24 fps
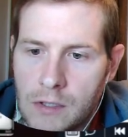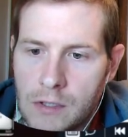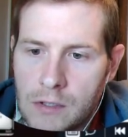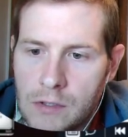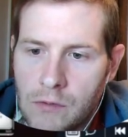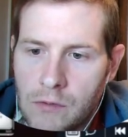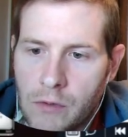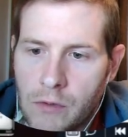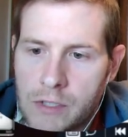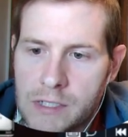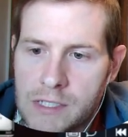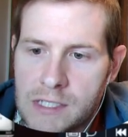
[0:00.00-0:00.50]

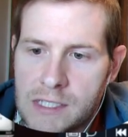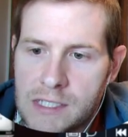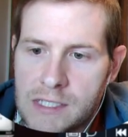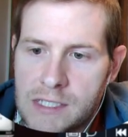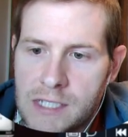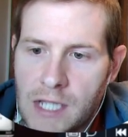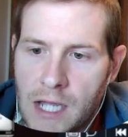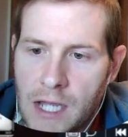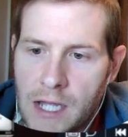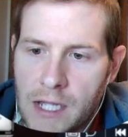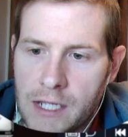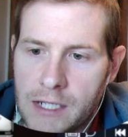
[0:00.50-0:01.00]
You are
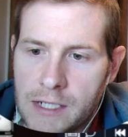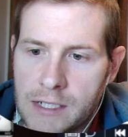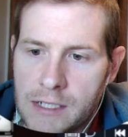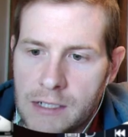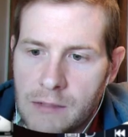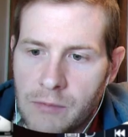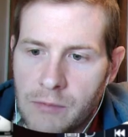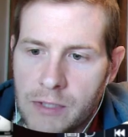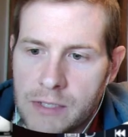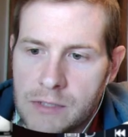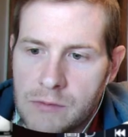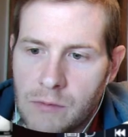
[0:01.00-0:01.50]
stunned.
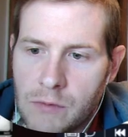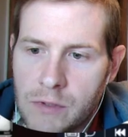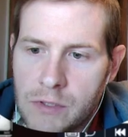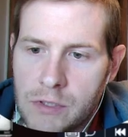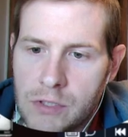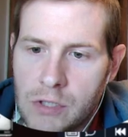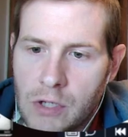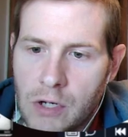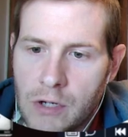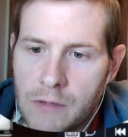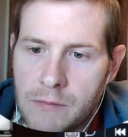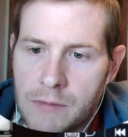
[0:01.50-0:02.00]
Place 1
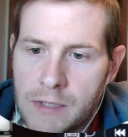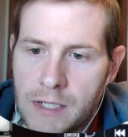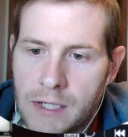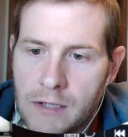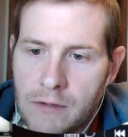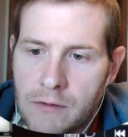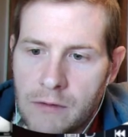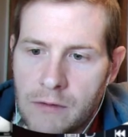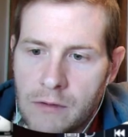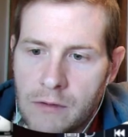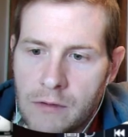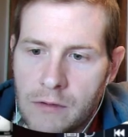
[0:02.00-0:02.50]
charm
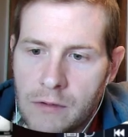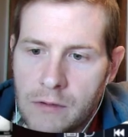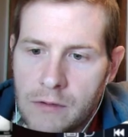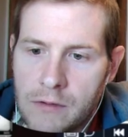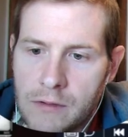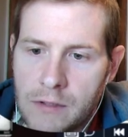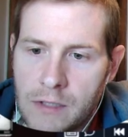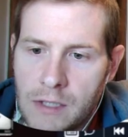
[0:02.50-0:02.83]
counter on